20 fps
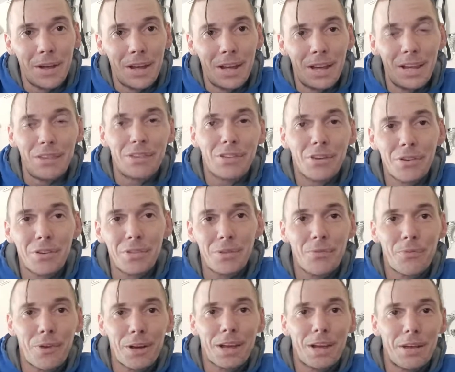He took
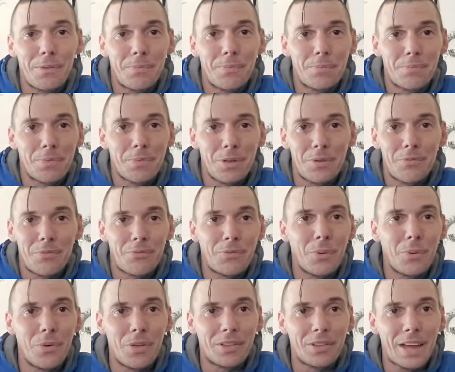the
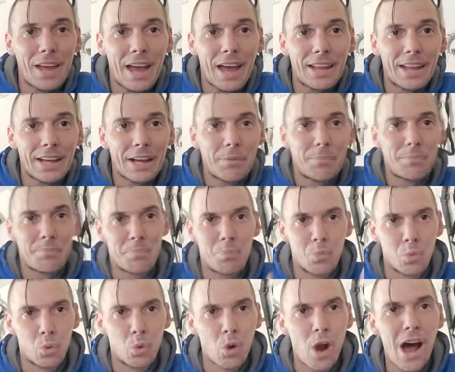fuel that they had, like a
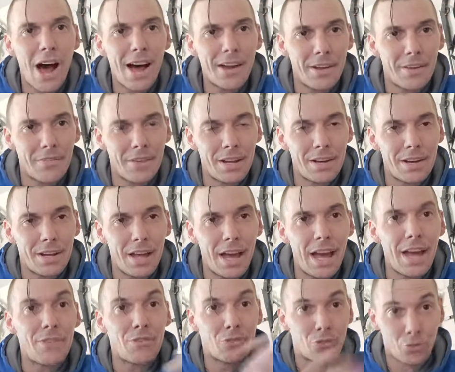rod of it,
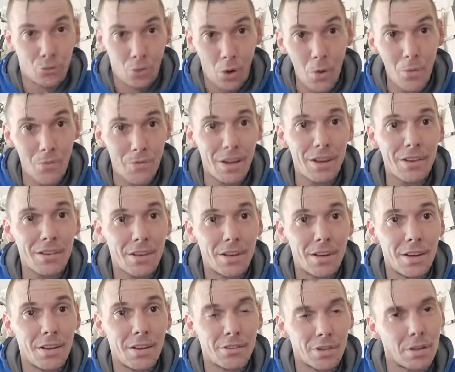and drove it
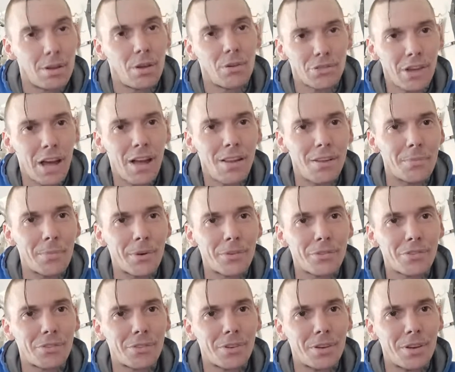to Los
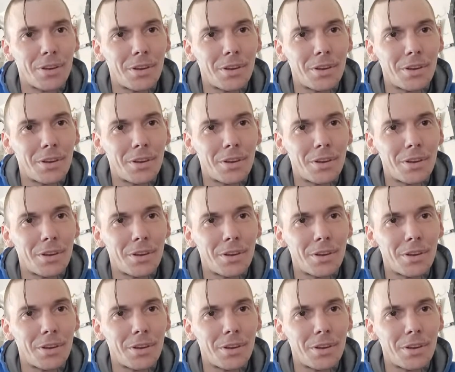Alamos